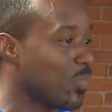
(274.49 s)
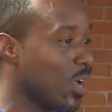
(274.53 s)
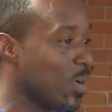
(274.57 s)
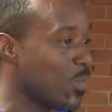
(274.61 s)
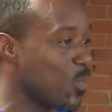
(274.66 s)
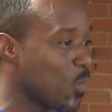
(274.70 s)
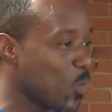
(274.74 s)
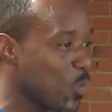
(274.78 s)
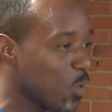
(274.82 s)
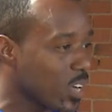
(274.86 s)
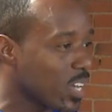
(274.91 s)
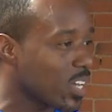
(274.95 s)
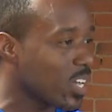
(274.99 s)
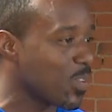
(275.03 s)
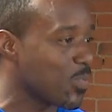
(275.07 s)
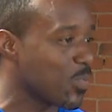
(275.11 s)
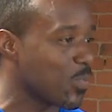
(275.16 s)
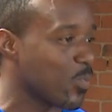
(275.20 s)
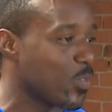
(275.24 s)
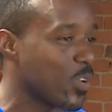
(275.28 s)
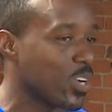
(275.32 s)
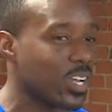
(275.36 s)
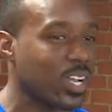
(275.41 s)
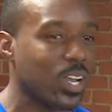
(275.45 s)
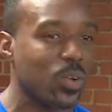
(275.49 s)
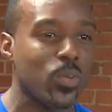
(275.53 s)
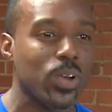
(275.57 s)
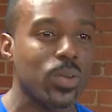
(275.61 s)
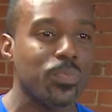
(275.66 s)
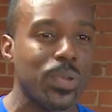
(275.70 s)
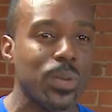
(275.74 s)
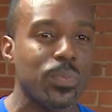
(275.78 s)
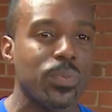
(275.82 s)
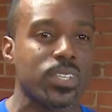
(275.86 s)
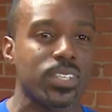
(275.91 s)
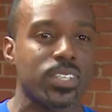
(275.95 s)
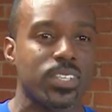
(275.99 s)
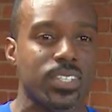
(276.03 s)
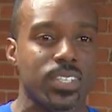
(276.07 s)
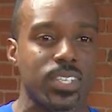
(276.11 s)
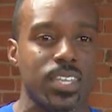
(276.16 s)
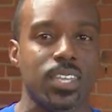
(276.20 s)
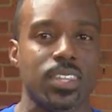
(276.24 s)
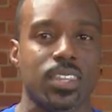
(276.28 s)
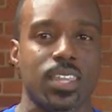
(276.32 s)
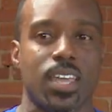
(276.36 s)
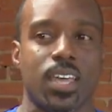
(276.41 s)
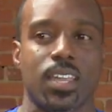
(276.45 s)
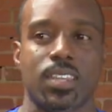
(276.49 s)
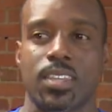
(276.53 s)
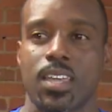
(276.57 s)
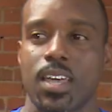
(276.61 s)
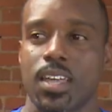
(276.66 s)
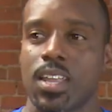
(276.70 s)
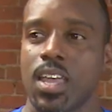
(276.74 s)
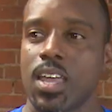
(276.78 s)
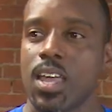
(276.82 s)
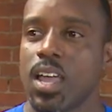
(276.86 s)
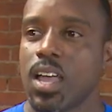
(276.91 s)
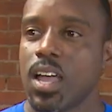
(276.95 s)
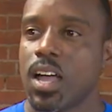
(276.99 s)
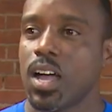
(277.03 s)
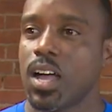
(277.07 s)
I'm working for it, and I want people to see that